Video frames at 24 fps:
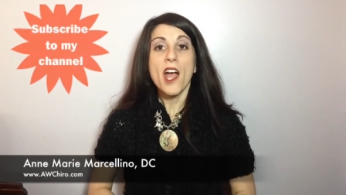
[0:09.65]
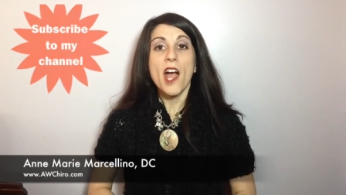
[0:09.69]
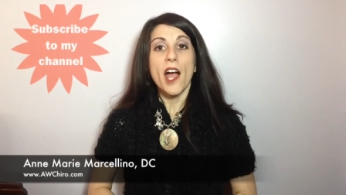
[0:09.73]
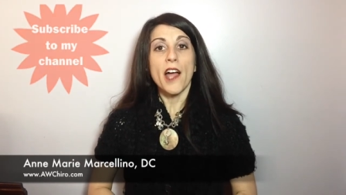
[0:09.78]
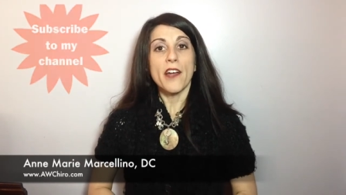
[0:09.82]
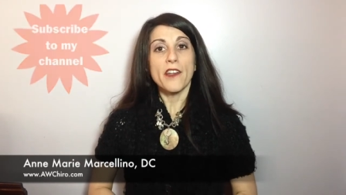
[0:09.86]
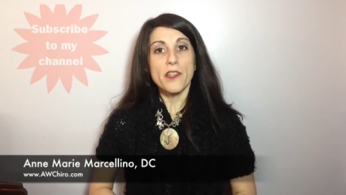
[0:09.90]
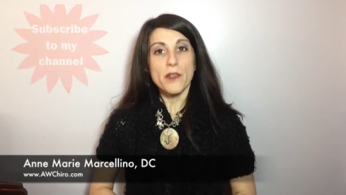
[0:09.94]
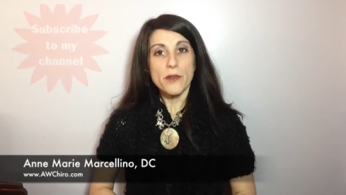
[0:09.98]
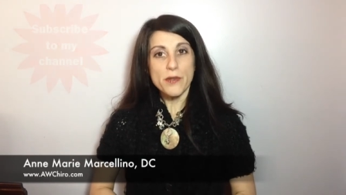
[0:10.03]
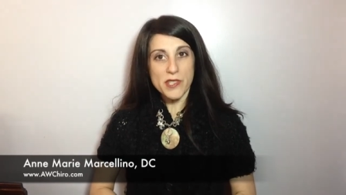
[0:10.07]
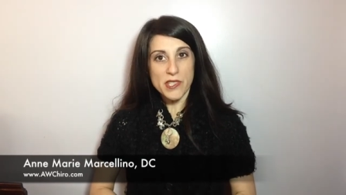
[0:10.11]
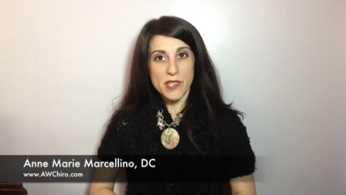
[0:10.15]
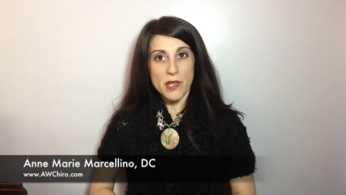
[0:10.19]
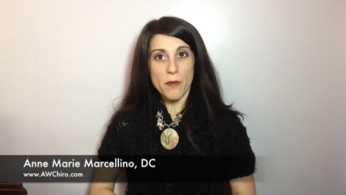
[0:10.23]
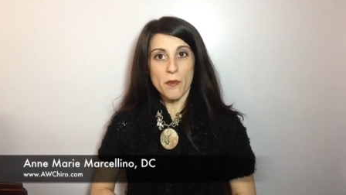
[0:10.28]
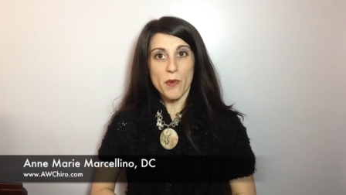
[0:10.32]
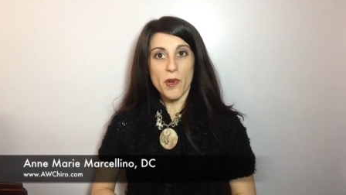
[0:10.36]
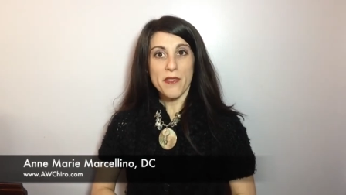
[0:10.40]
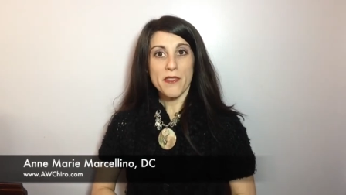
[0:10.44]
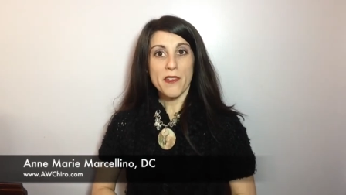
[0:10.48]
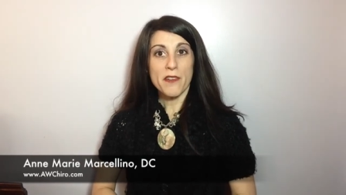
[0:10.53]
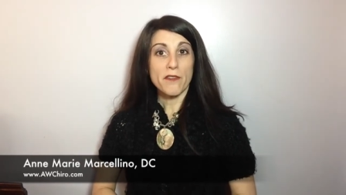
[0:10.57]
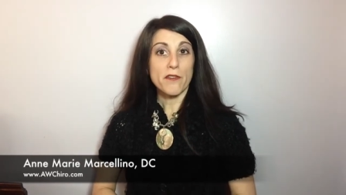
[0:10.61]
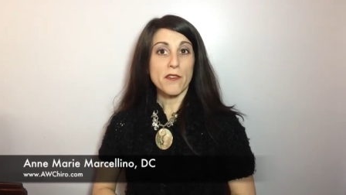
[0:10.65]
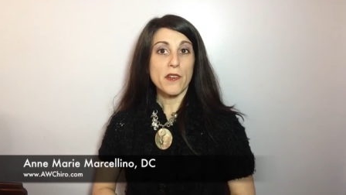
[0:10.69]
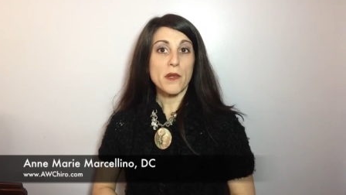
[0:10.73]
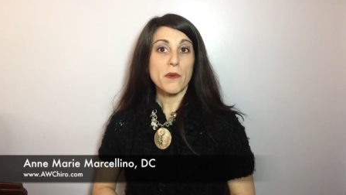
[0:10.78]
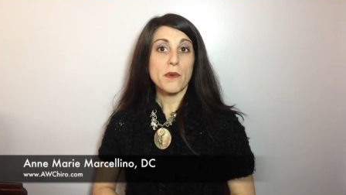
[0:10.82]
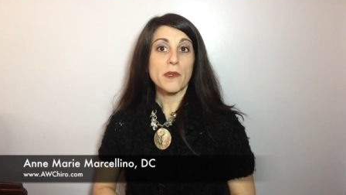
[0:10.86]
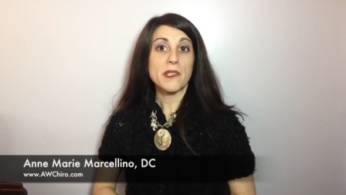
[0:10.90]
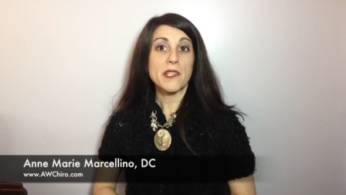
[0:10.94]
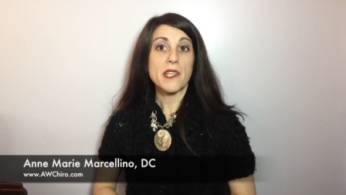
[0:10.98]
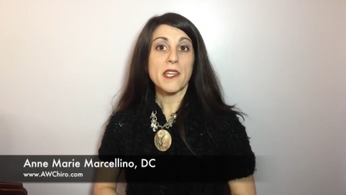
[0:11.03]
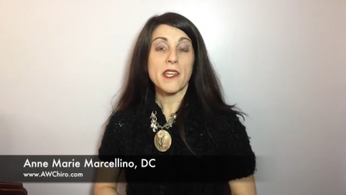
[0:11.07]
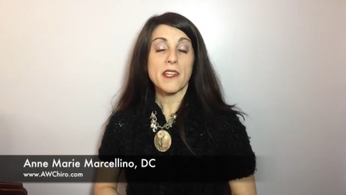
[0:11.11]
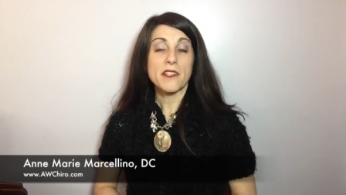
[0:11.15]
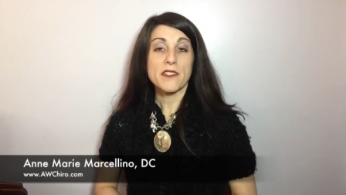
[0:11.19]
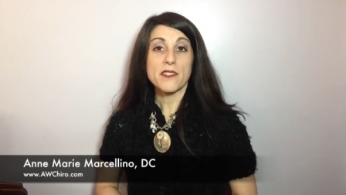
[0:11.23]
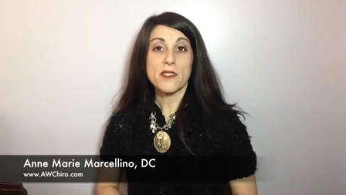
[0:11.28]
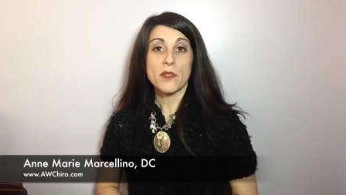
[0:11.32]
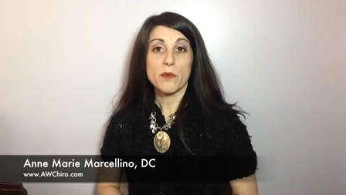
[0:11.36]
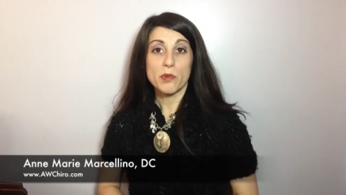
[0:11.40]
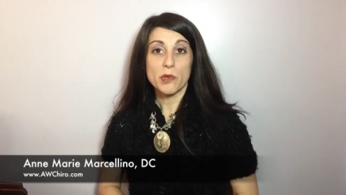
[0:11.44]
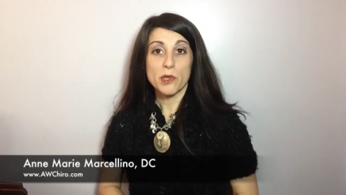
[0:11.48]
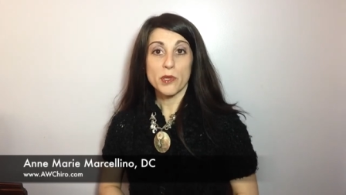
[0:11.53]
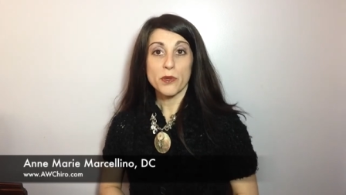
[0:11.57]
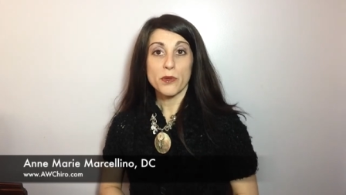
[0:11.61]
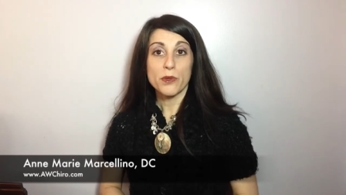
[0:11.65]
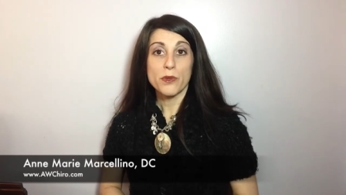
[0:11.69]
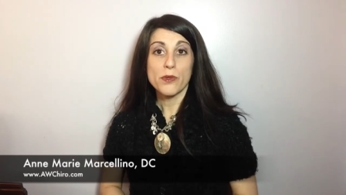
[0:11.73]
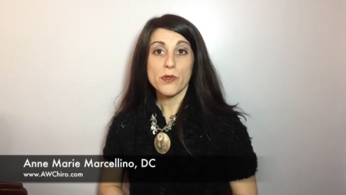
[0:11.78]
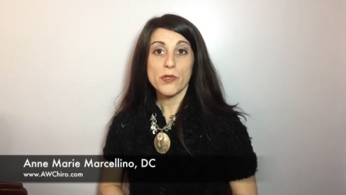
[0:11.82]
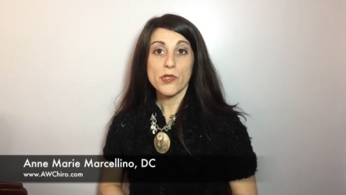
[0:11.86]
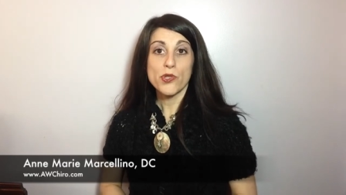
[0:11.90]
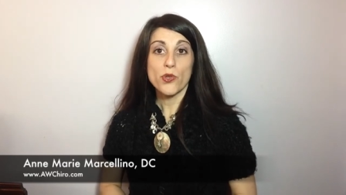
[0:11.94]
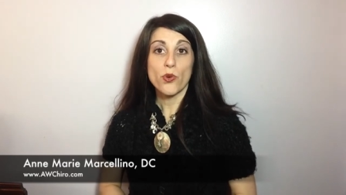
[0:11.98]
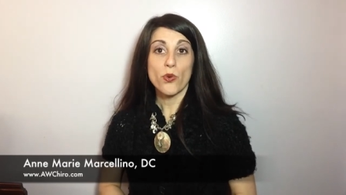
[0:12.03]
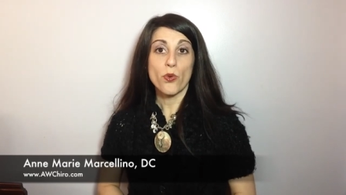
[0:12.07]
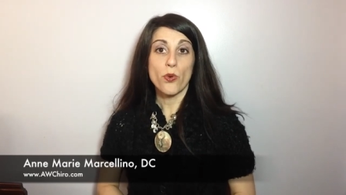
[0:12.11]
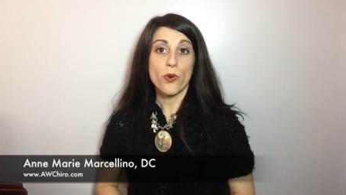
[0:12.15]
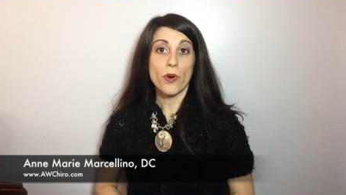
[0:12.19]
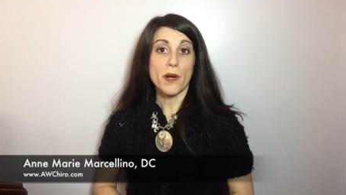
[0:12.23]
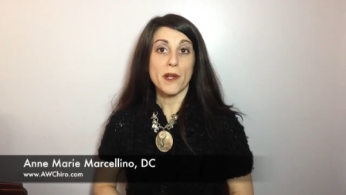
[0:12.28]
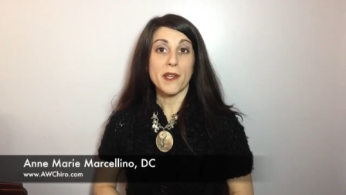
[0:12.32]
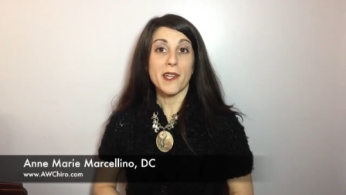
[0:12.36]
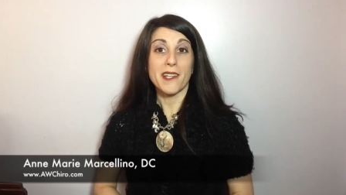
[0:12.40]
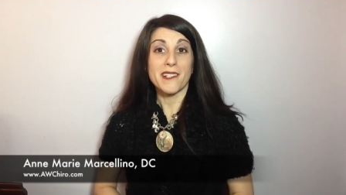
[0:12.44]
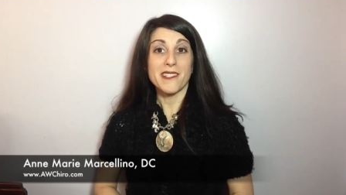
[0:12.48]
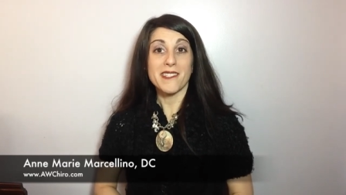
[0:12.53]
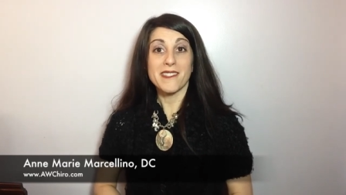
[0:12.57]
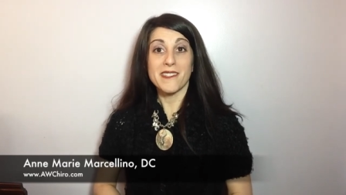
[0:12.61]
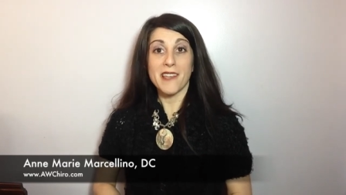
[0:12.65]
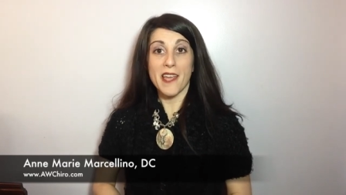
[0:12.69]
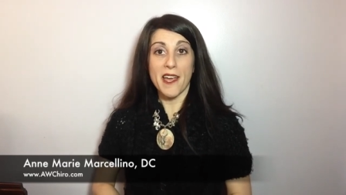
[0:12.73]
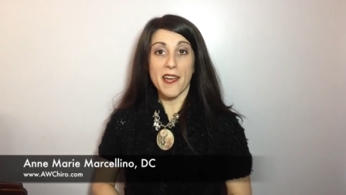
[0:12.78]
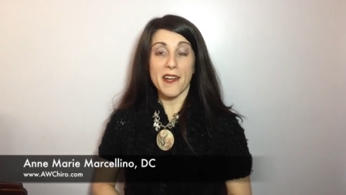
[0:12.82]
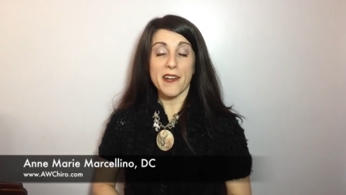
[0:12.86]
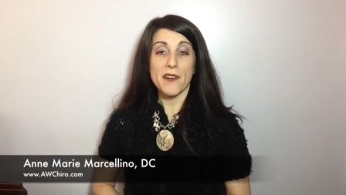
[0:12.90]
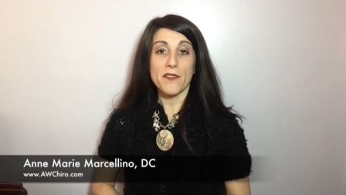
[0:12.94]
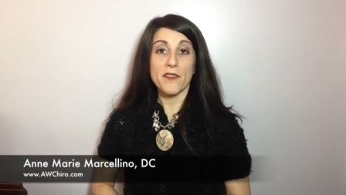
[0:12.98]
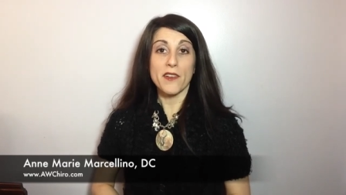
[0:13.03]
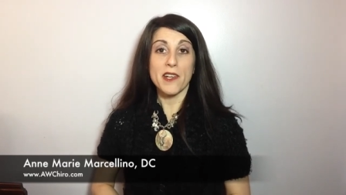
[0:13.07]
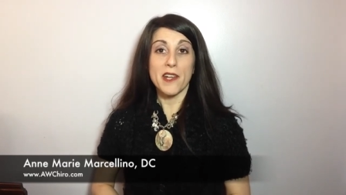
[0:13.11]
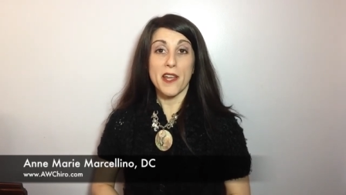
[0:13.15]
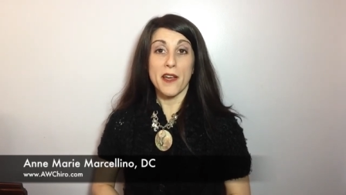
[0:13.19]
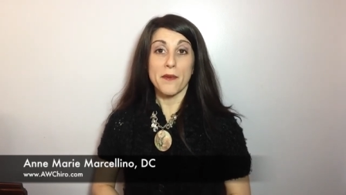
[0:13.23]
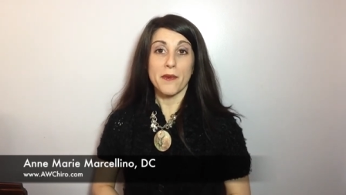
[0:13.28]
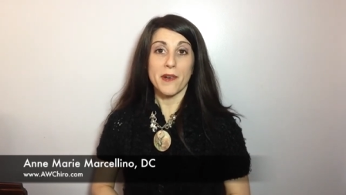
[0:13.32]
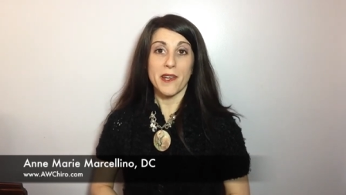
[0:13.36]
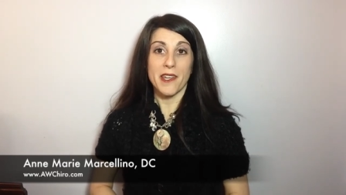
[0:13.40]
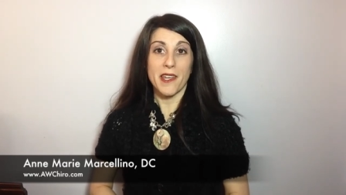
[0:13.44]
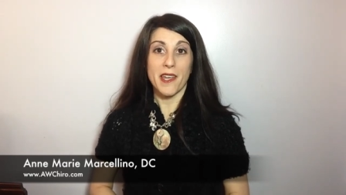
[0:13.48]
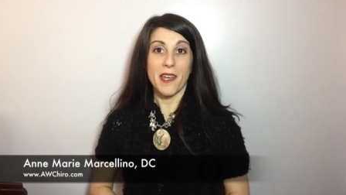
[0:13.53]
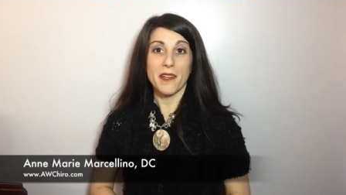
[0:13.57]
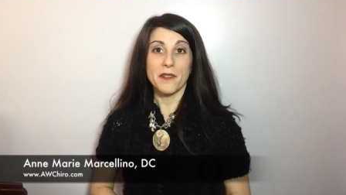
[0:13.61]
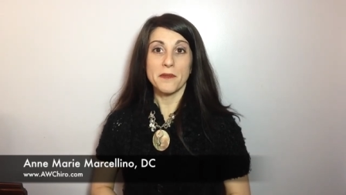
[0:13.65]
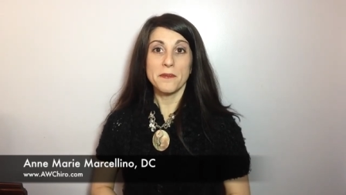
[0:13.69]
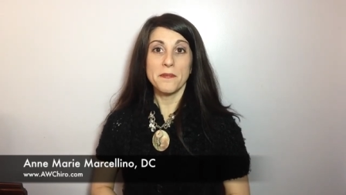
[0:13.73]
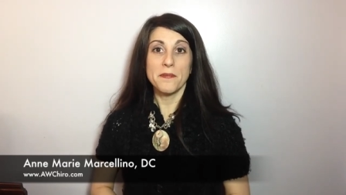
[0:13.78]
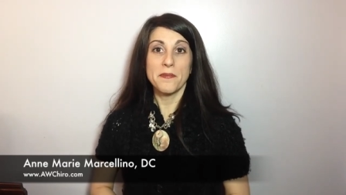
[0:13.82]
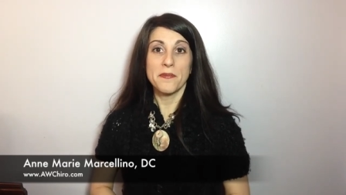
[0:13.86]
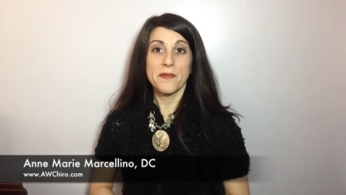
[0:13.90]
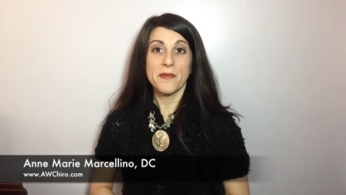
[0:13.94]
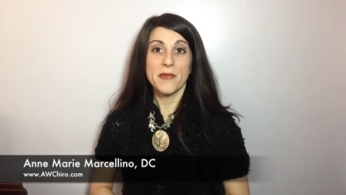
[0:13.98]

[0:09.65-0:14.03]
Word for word: Are you someone that frequently gets the blues or gets sad every now and again?